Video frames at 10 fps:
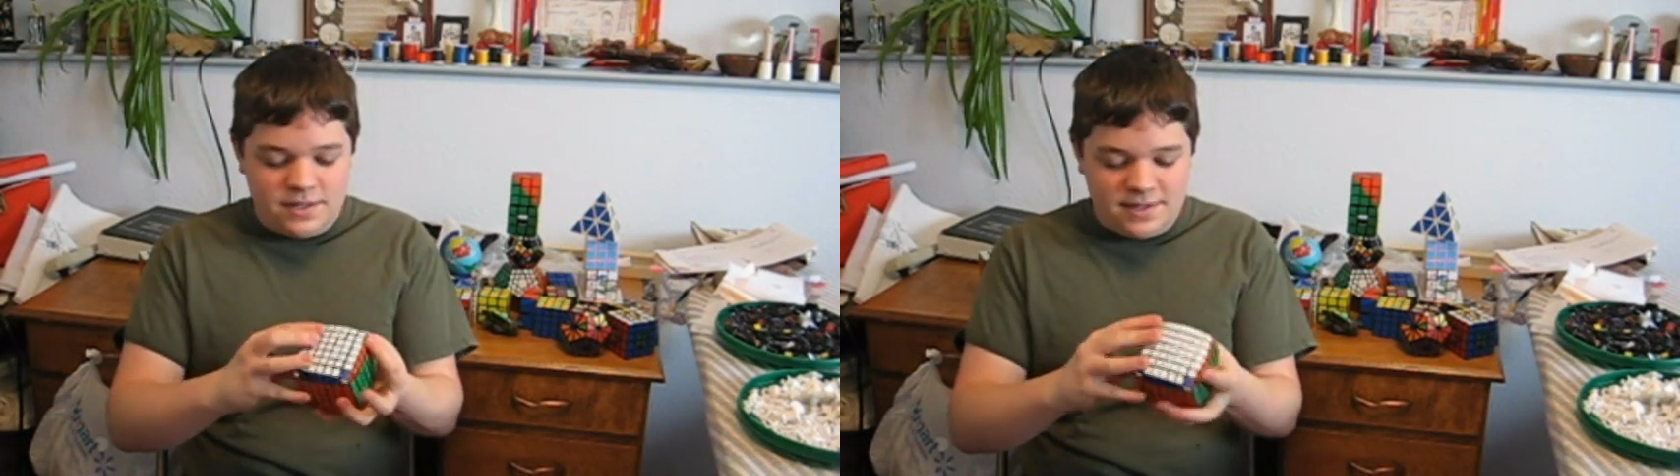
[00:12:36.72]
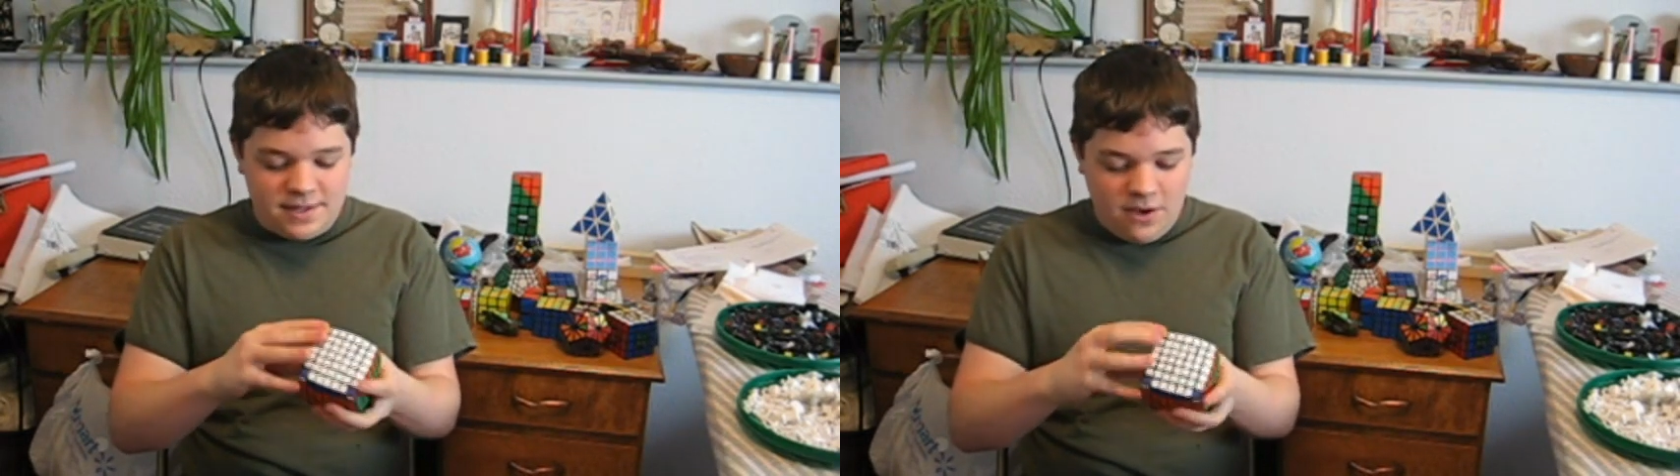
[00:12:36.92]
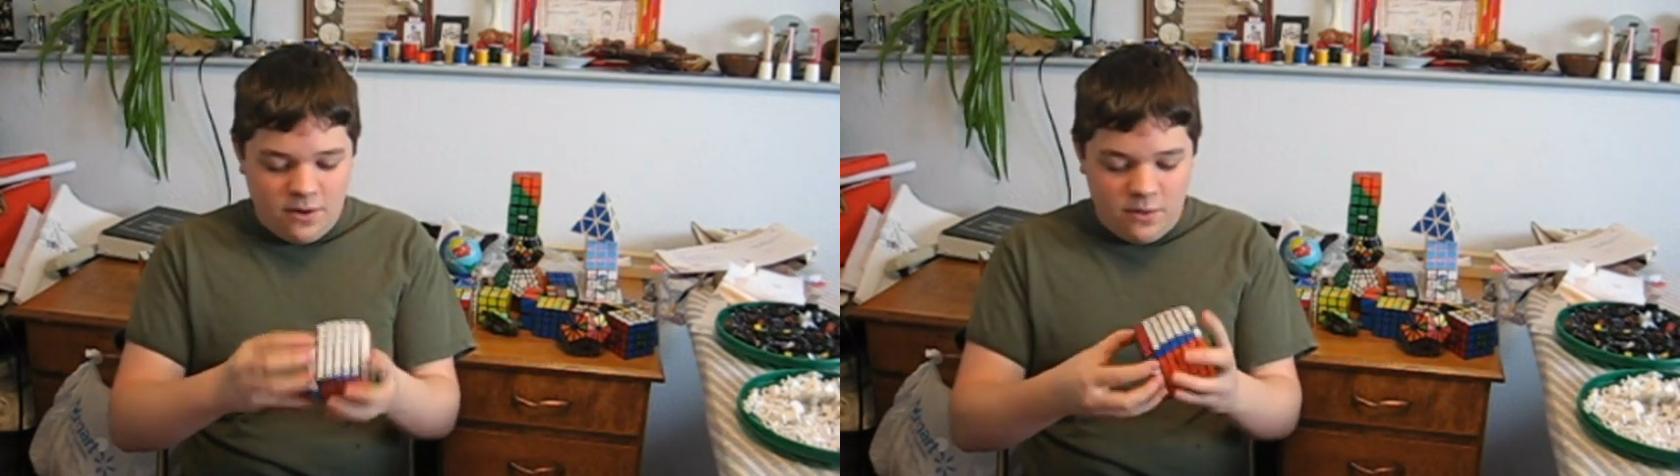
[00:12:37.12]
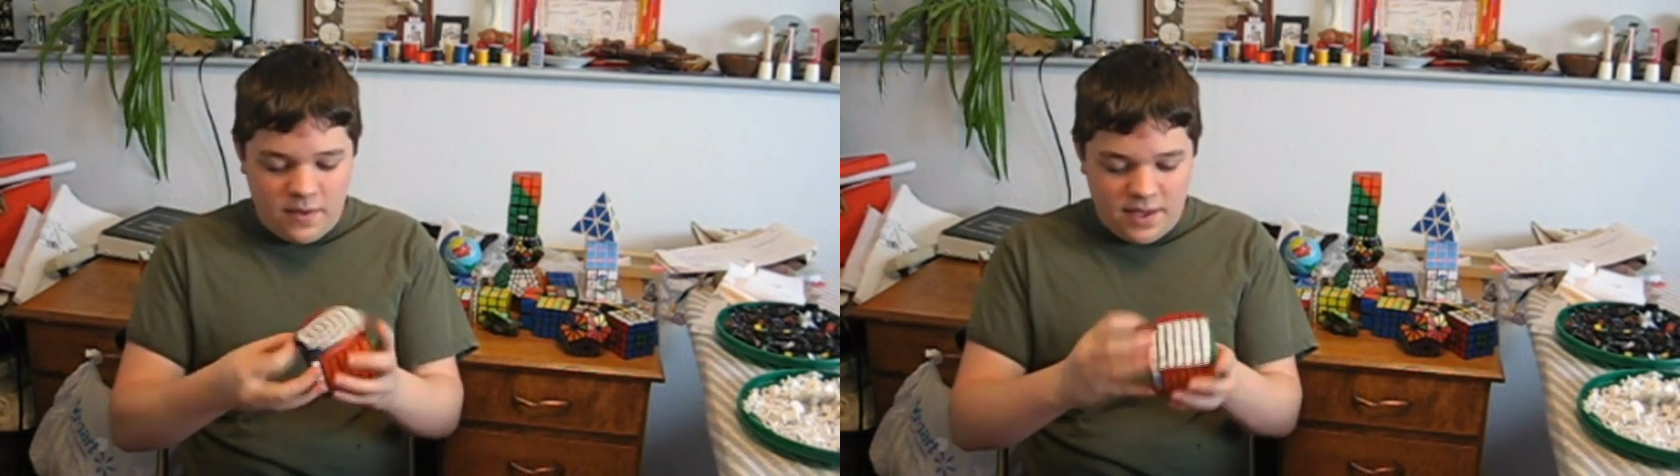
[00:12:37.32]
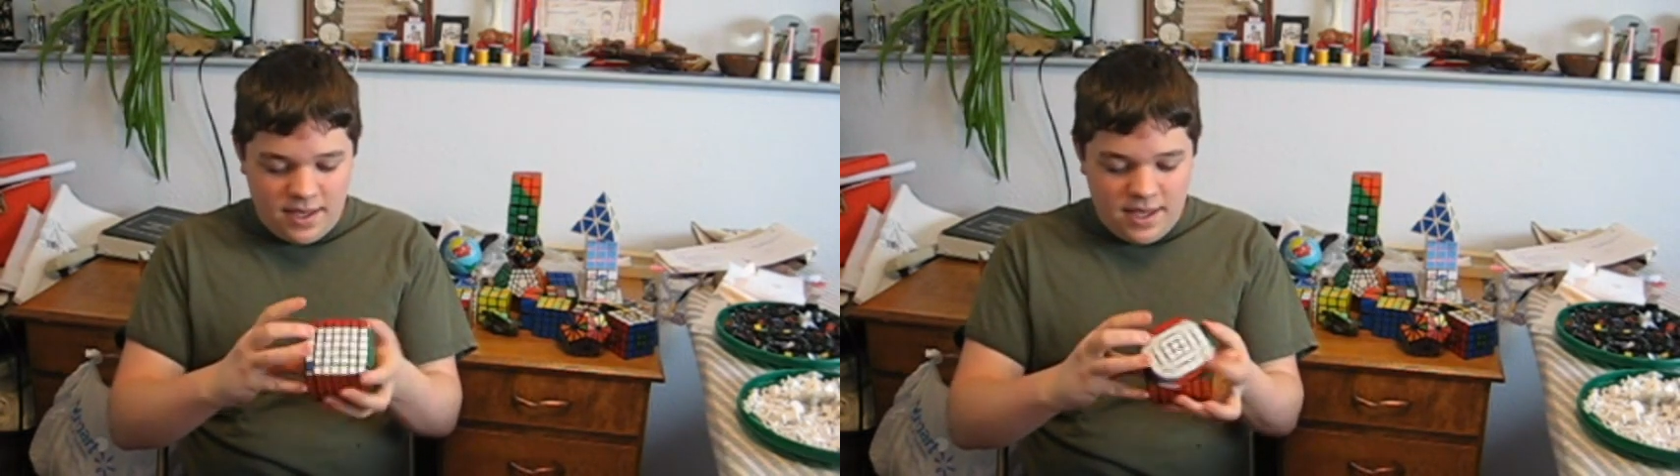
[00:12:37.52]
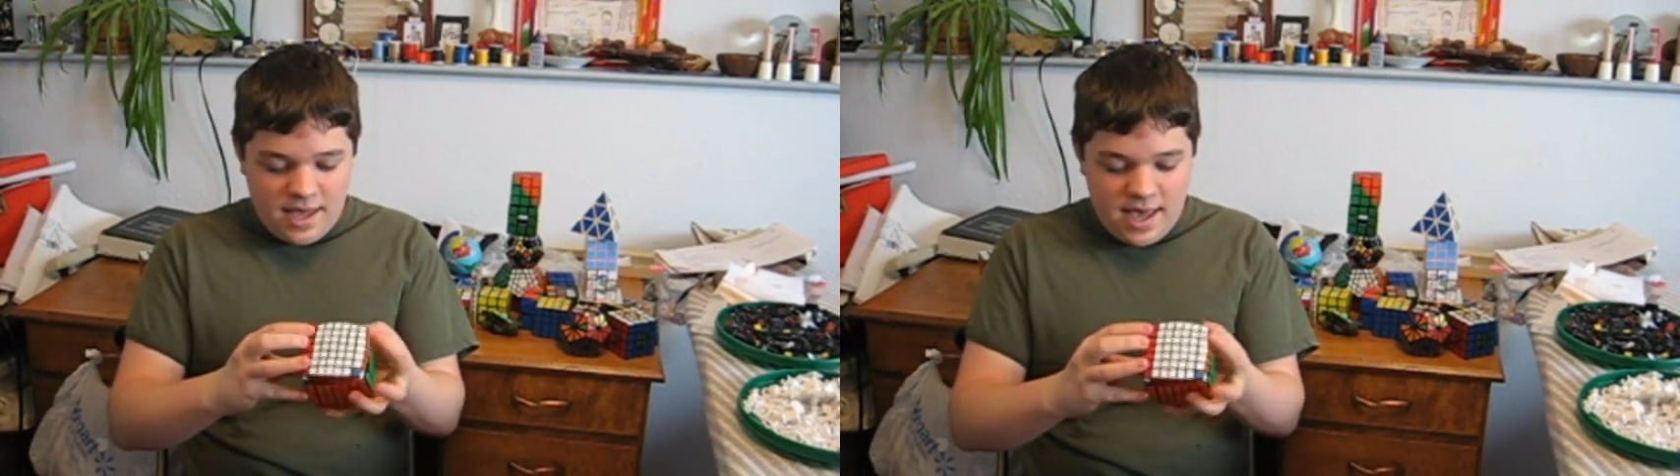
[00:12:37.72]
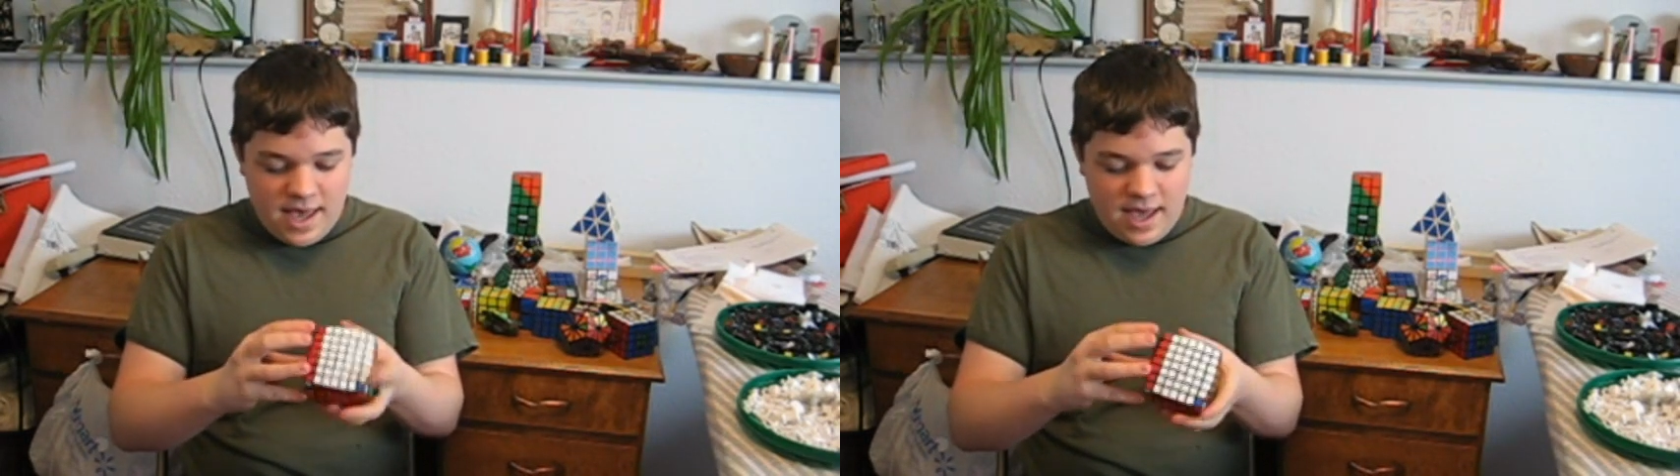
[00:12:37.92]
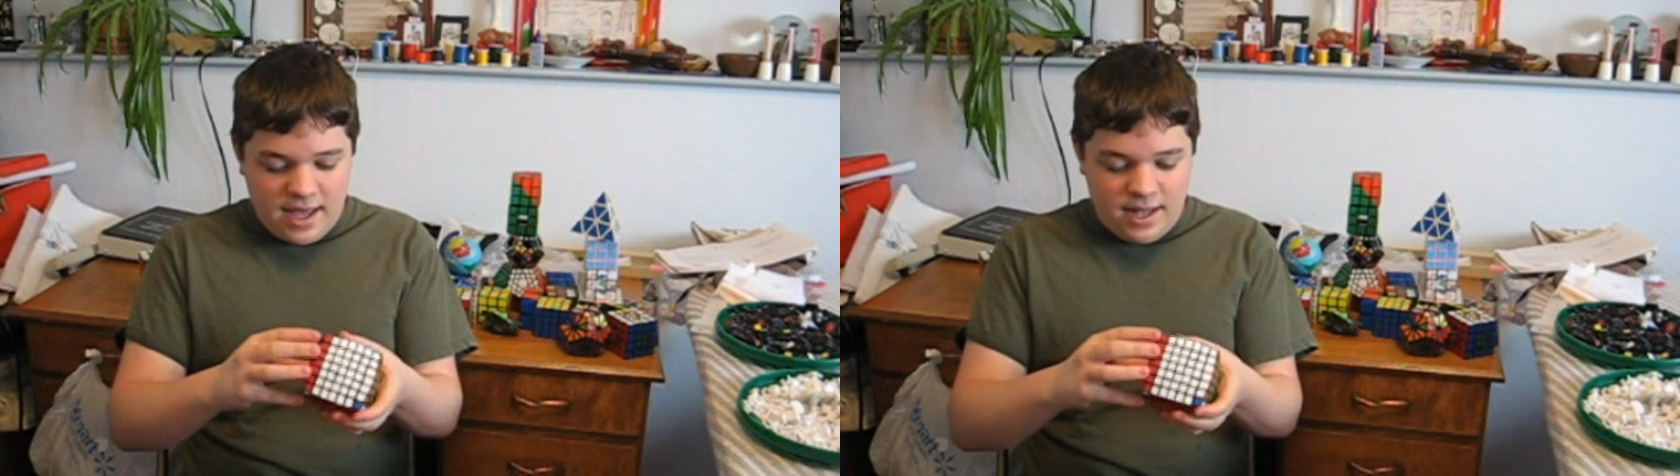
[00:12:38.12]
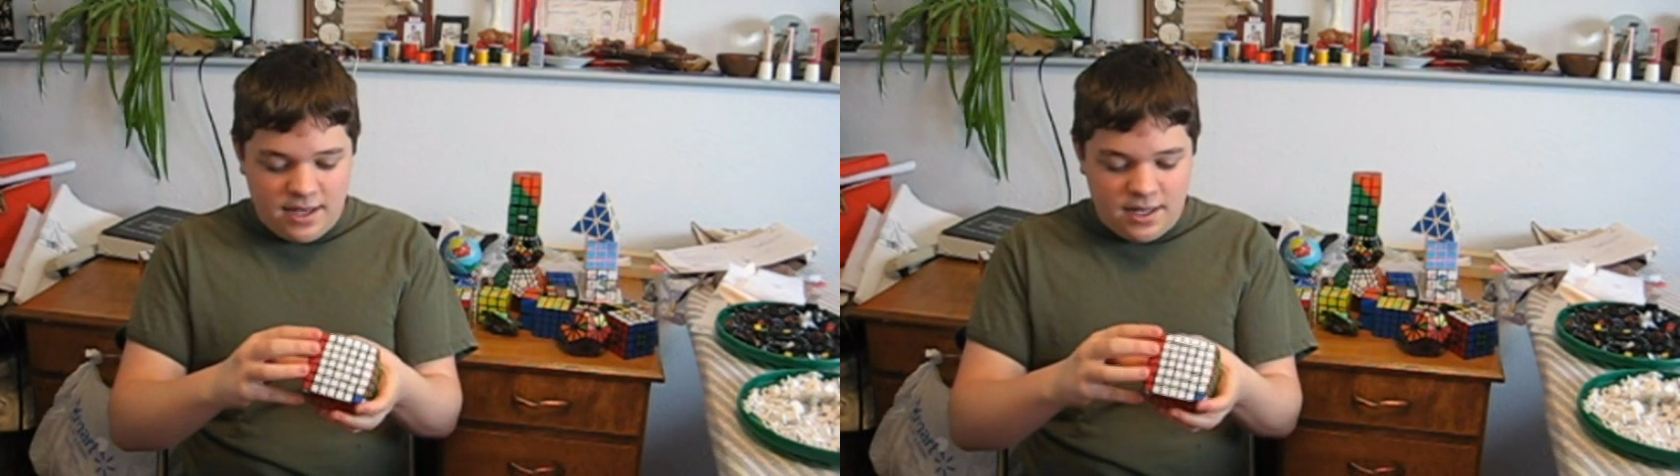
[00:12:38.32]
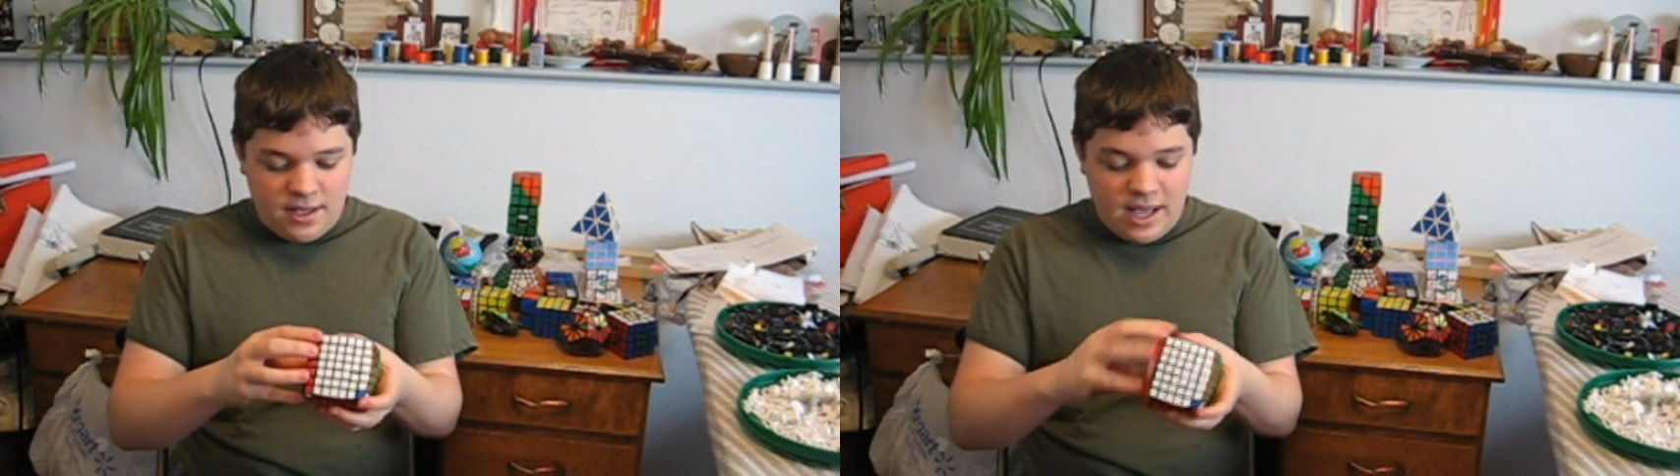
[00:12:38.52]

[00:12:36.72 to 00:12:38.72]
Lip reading: So, and